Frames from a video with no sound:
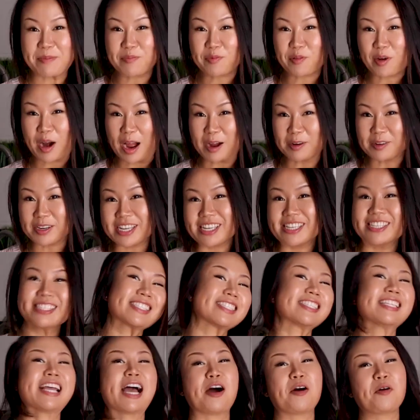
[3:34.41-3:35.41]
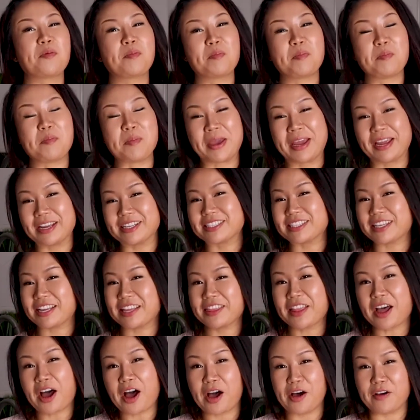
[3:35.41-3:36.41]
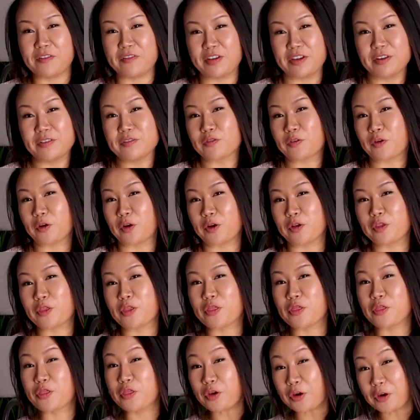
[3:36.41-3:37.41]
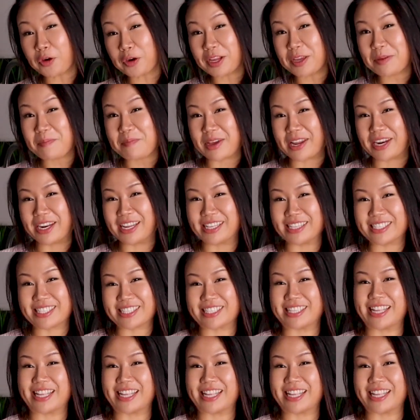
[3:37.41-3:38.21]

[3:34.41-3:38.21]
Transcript: brownies now baked in the oven for 30 minutes,